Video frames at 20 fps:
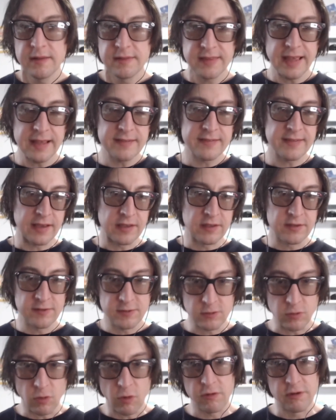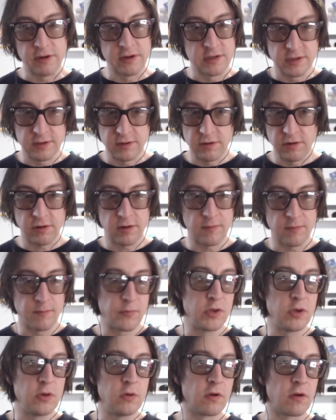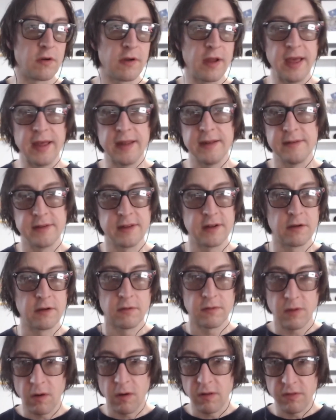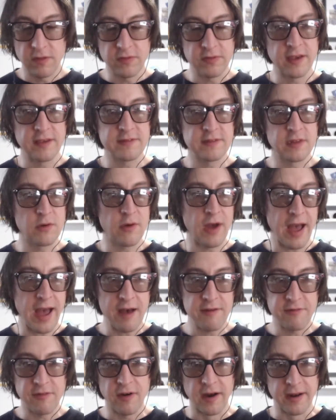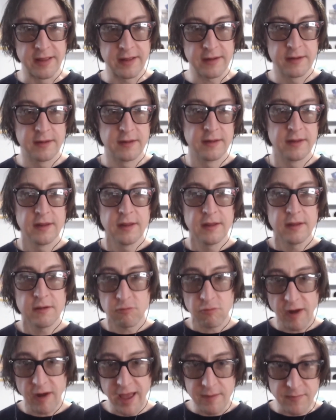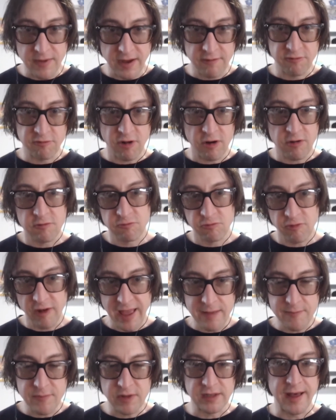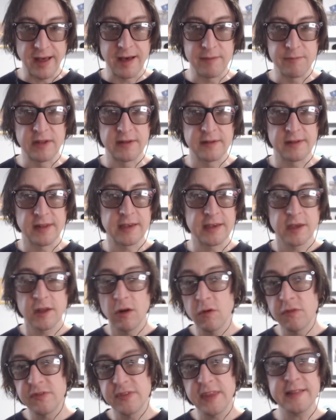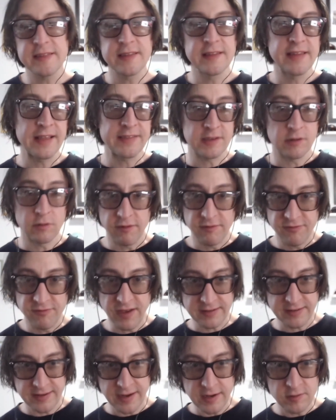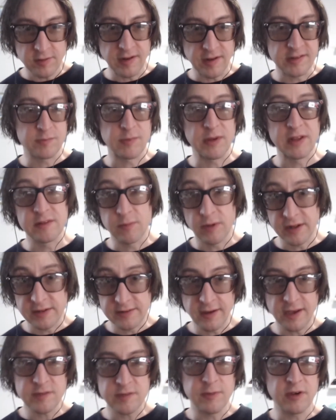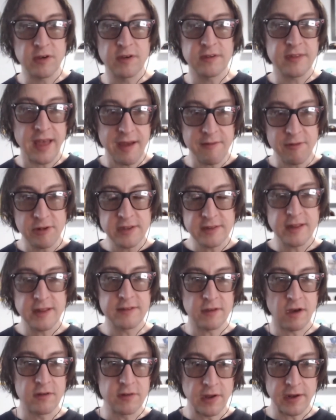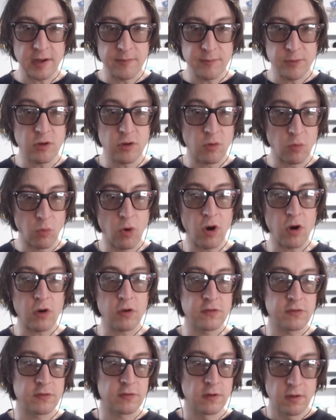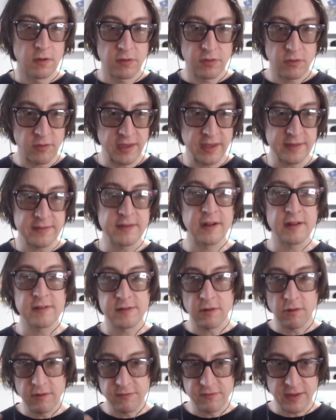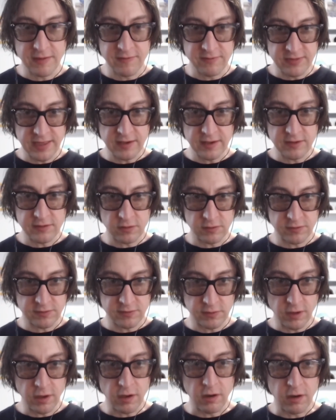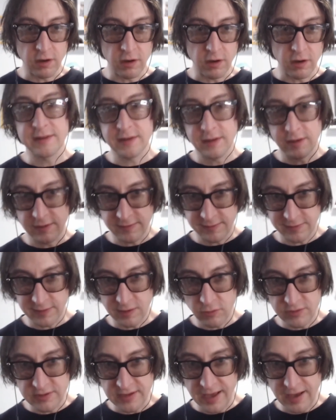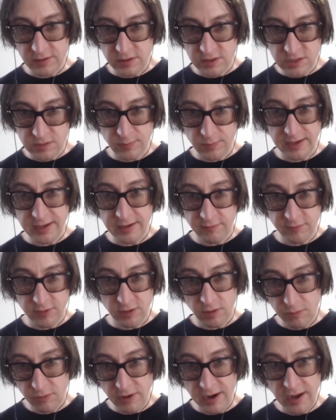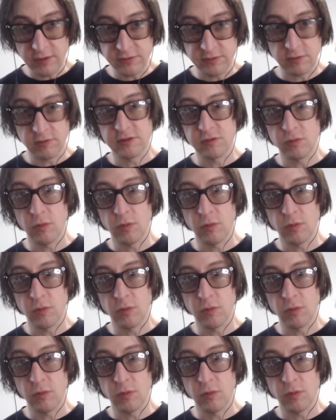things like storage in your computer and you know all the things that you have on it ram ram allotment like you don't think that that's going to affect internet speeds but it does because everything that's on your computer works through the internet so if, if things are slow it's going to slow down the speed of your browser